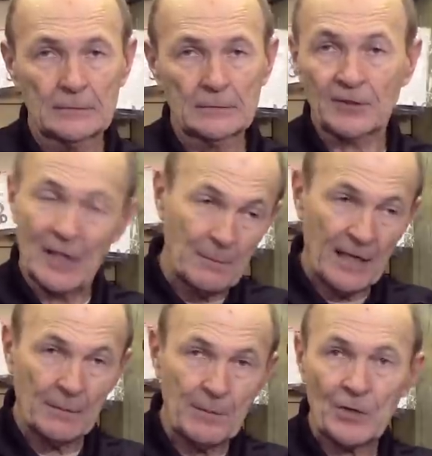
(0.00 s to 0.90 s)
Does that make
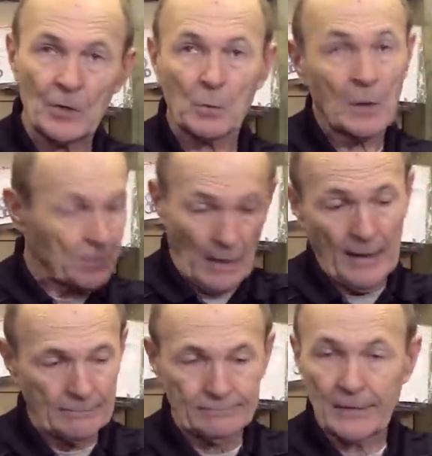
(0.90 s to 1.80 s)
it better or worse?
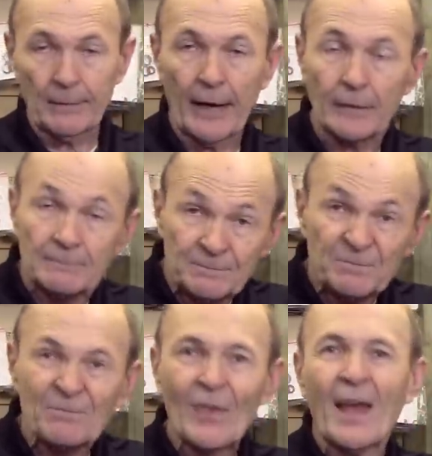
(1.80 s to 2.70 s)
Ah, doesn't matter.
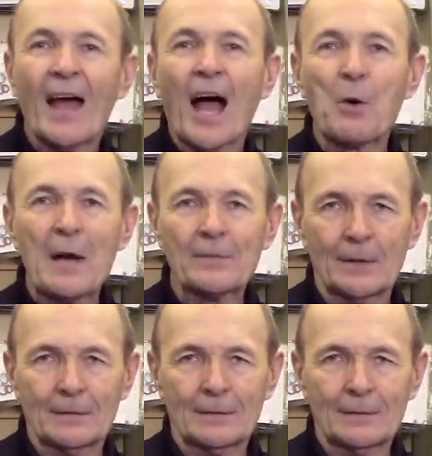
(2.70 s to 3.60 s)

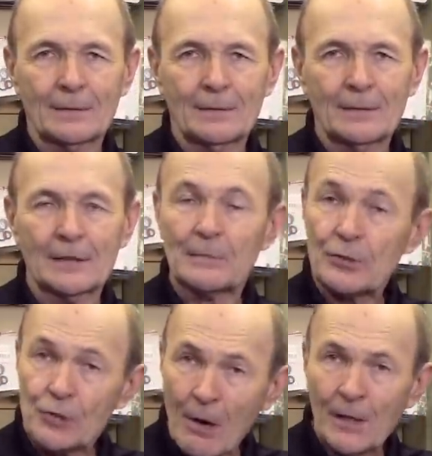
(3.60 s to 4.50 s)
However, the
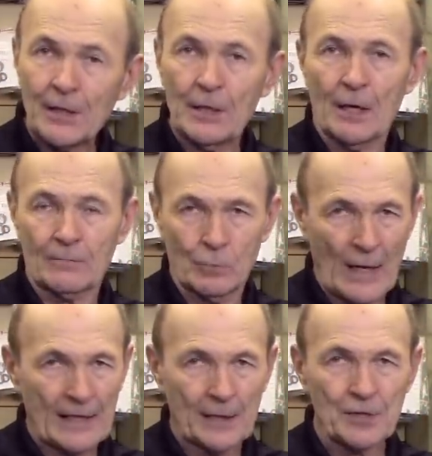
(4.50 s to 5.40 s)
majority of
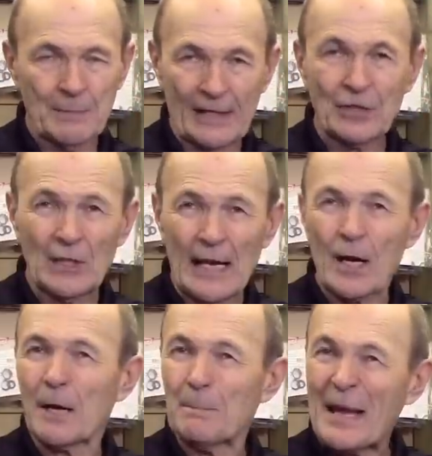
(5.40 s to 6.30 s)
regulators made today
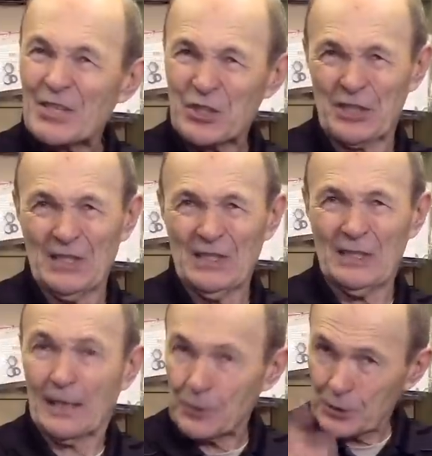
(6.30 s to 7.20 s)
are piston,
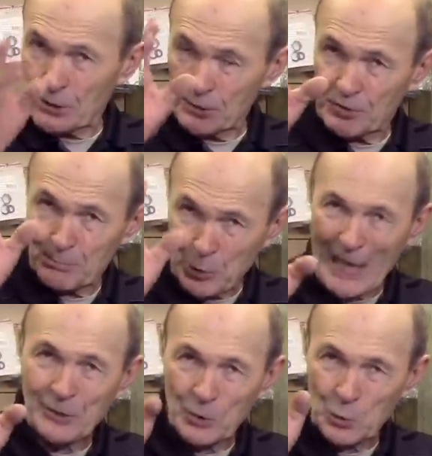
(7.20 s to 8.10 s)
and there's a good
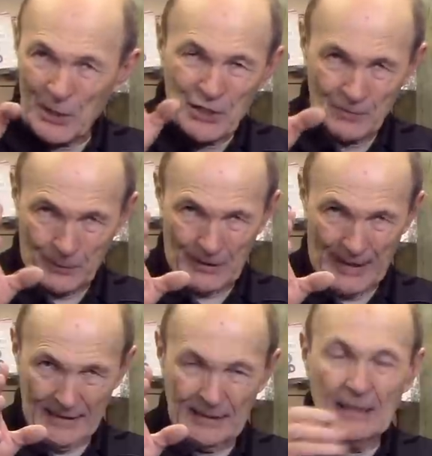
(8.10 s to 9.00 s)
practical reason for
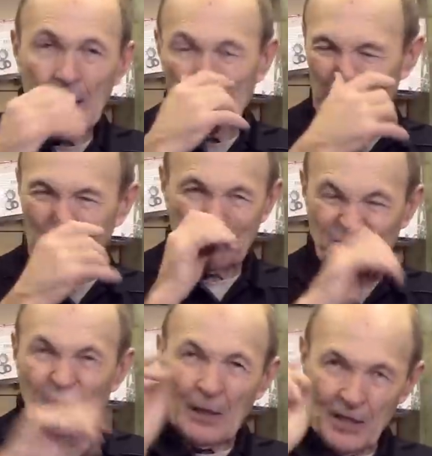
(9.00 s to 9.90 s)
that. But
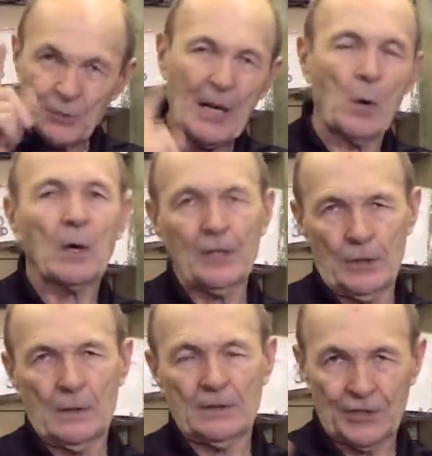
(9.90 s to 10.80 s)
here's what I want to
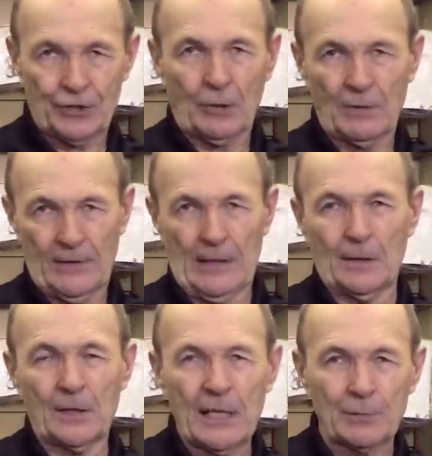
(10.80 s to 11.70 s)
do in this short video. I'm
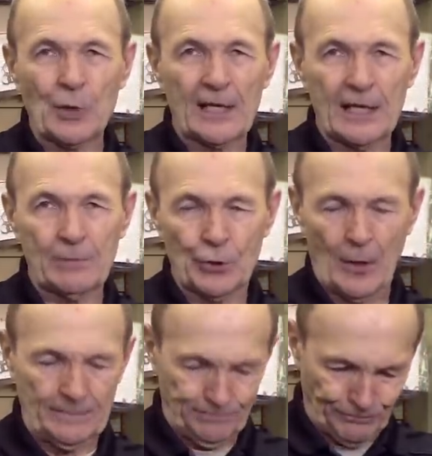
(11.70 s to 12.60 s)
going to try to keep it short.